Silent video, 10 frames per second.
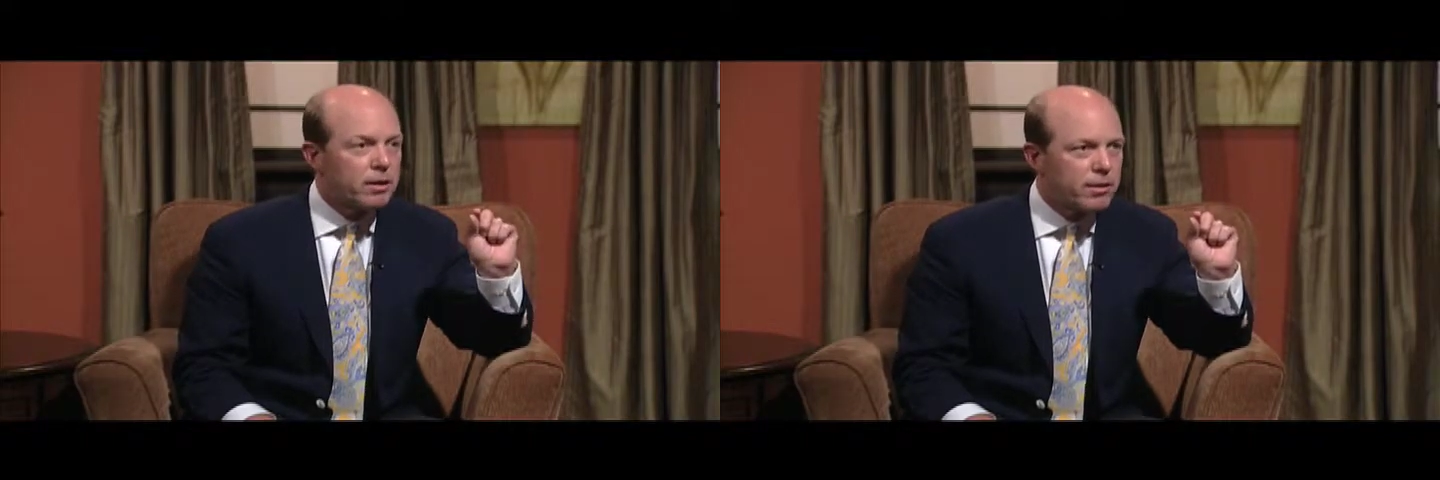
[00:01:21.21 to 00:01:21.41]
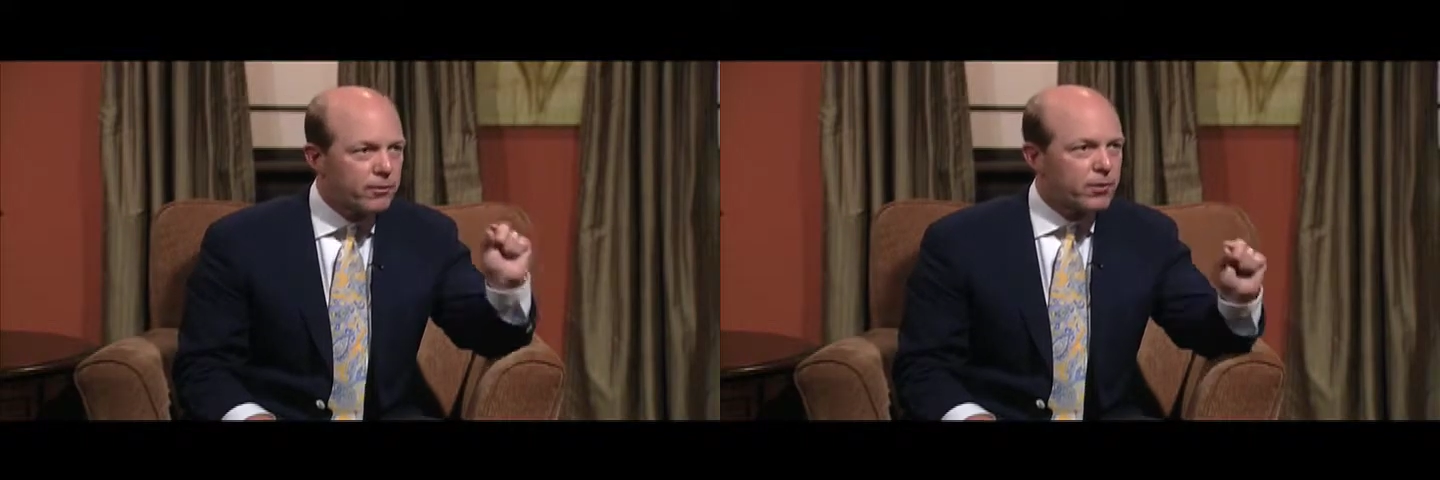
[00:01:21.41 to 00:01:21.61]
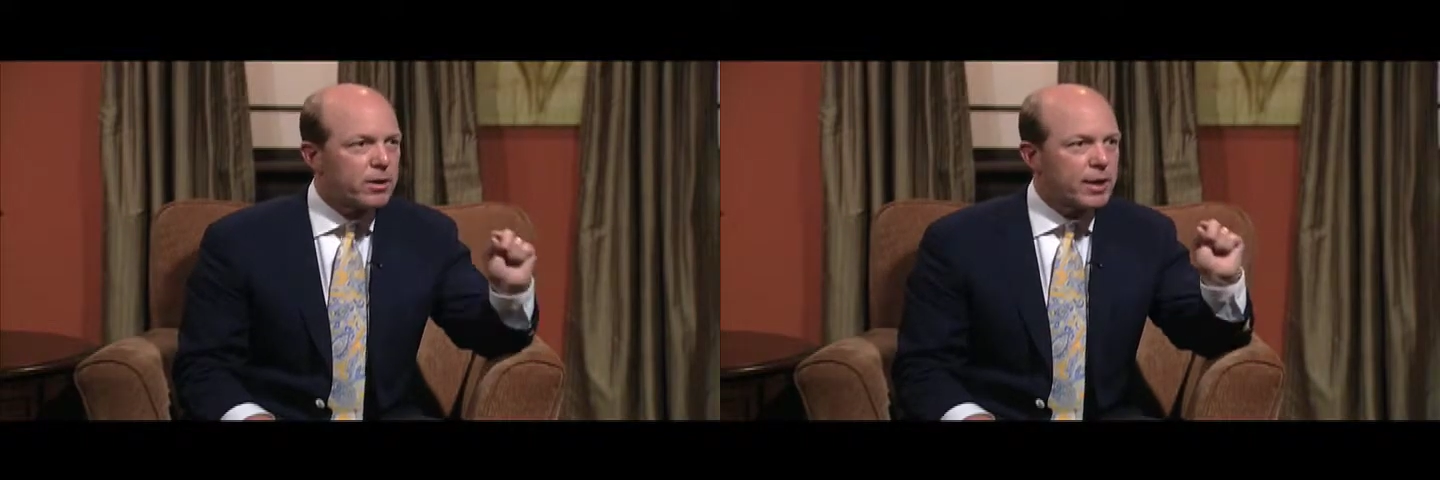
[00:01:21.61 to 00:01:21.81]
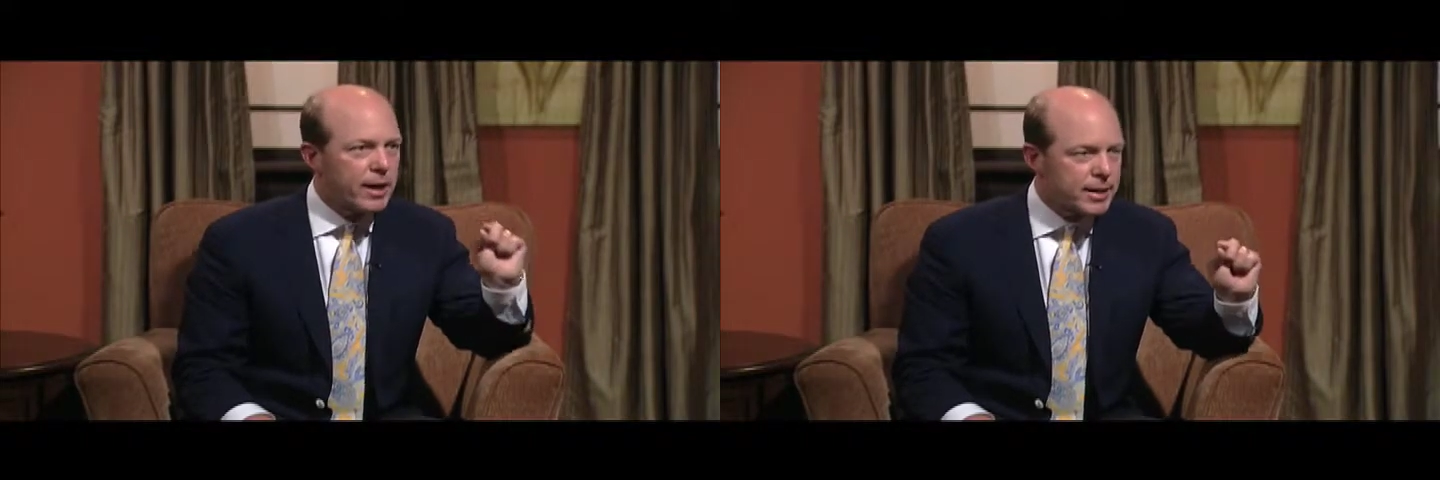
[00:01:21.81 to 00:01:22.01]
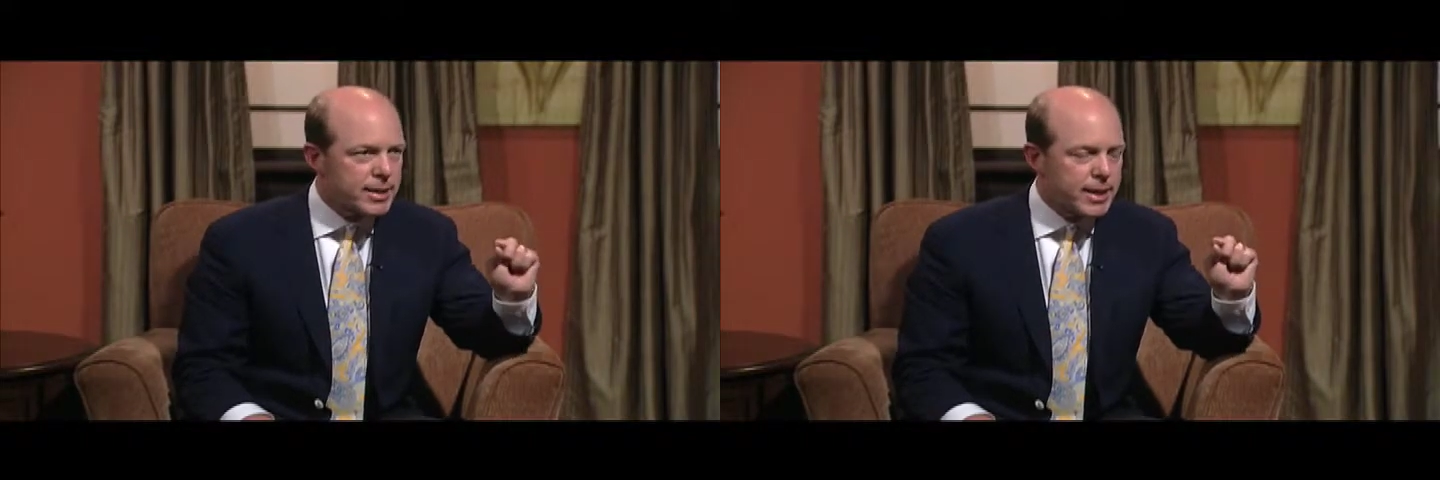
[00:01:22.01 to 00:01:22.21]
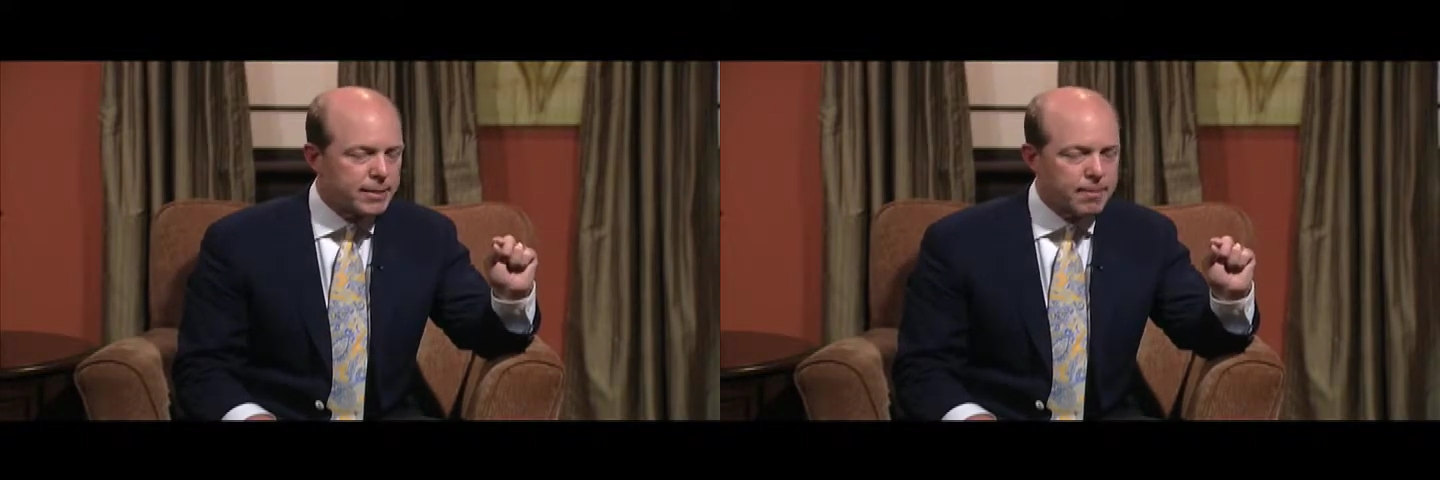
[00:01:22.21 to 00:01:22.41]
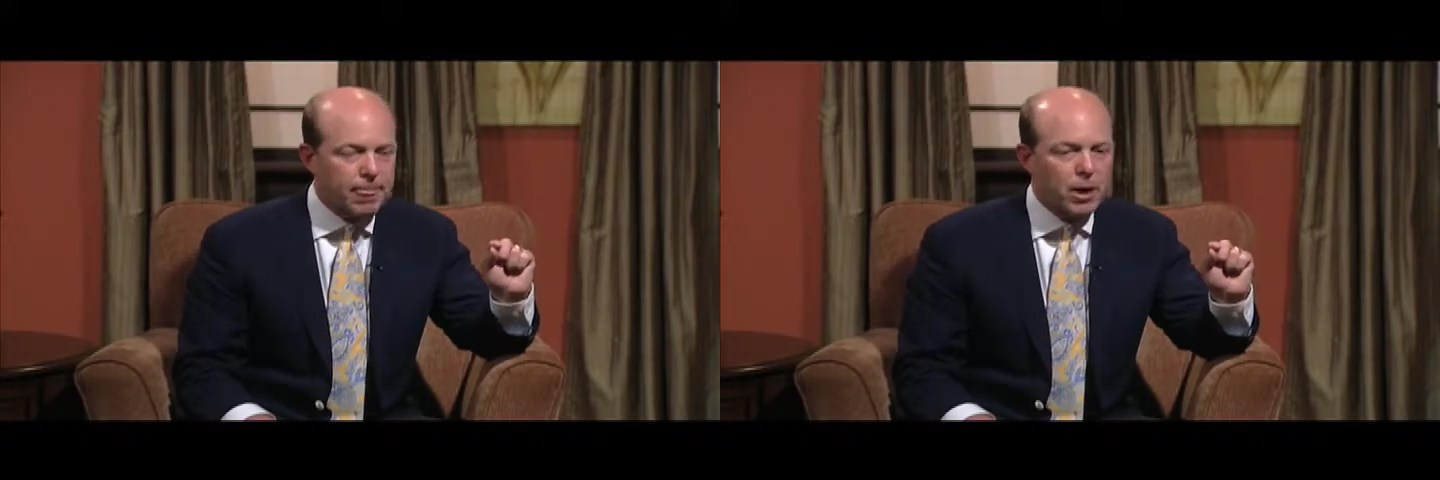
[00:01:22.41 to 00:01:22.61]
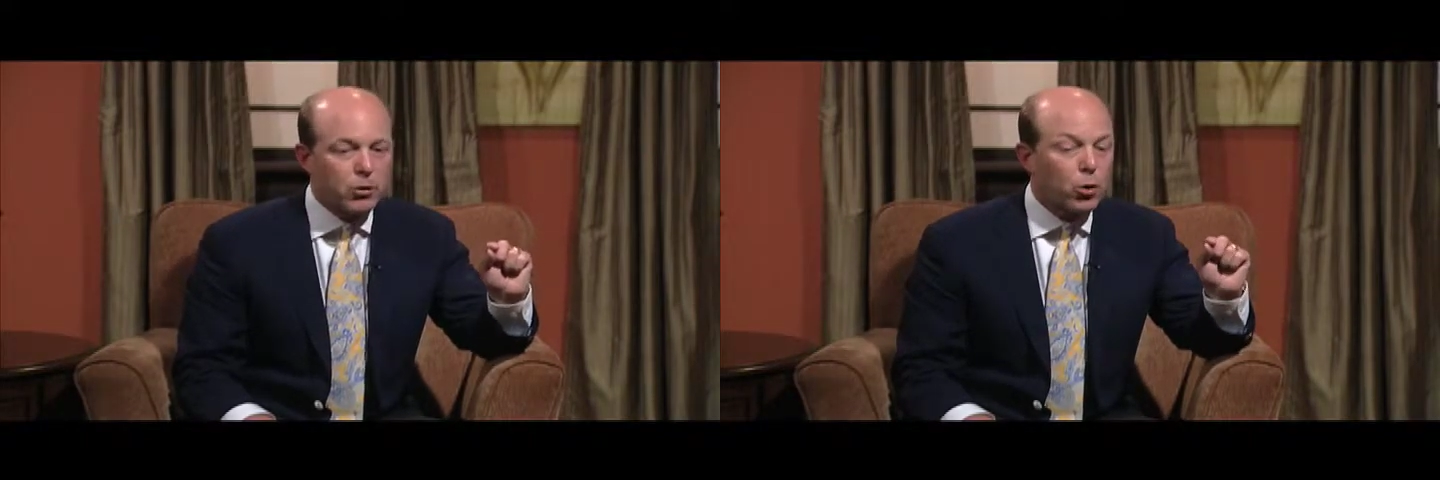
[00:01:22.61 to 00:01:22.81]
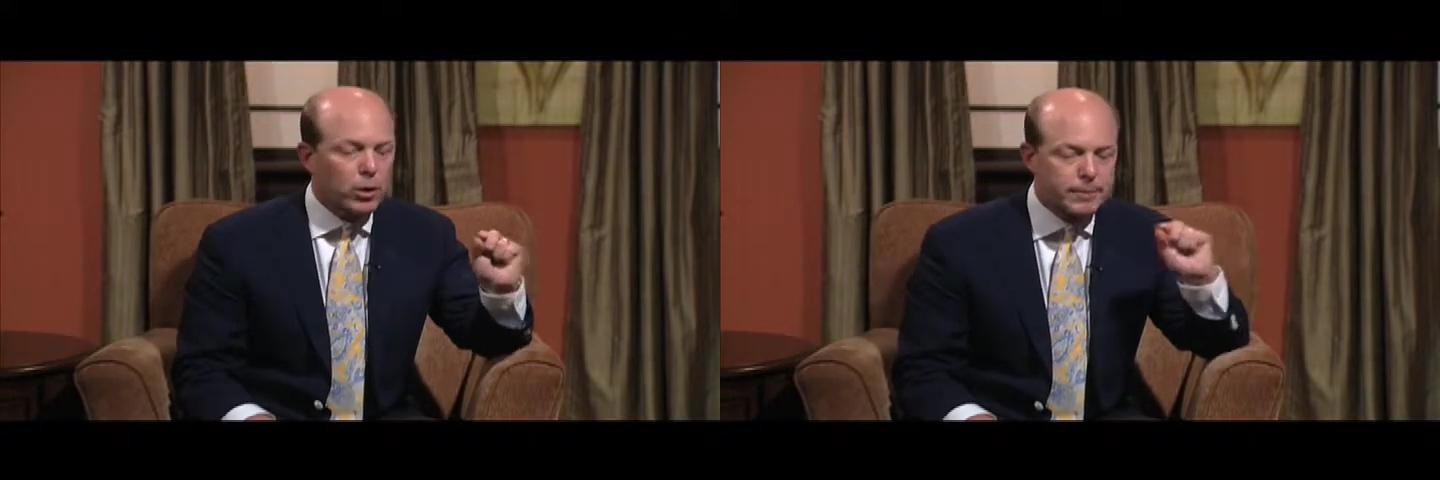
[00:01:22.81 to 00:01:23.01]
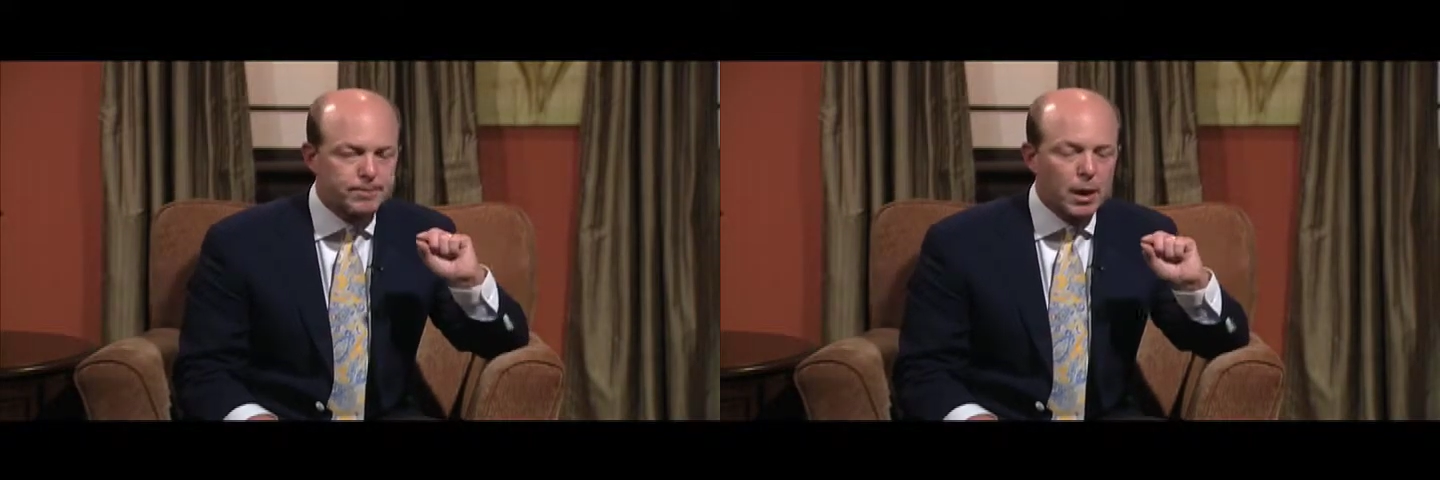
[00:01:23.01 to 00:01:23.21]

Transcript: different entity, totally.